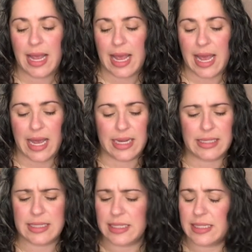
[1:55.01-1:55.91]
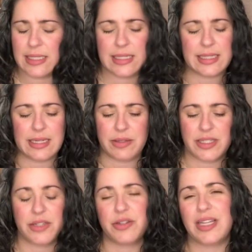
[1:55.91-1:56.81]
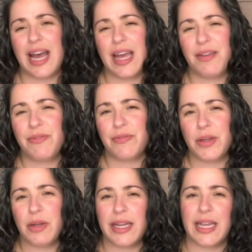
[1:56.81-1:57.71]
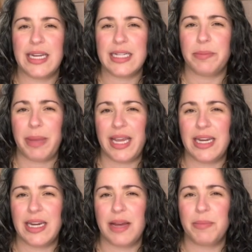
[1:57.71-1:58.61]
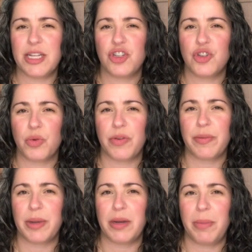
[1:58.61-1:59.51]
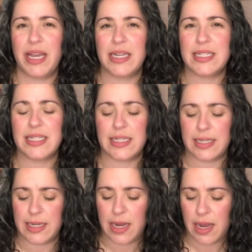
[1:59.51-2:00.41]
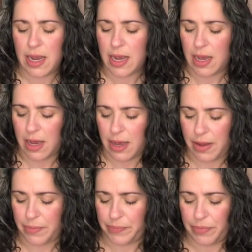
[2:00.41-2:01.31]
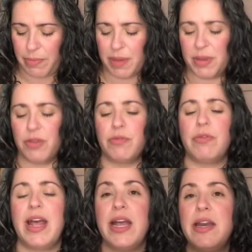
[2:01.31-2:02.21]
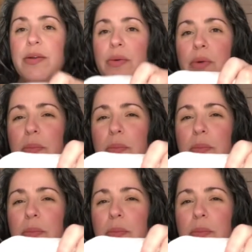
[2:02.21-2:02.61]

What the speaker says: and it's downstairs. I feel like I need to paint it. I'm not sure if I'm gonna paint it maybe a red or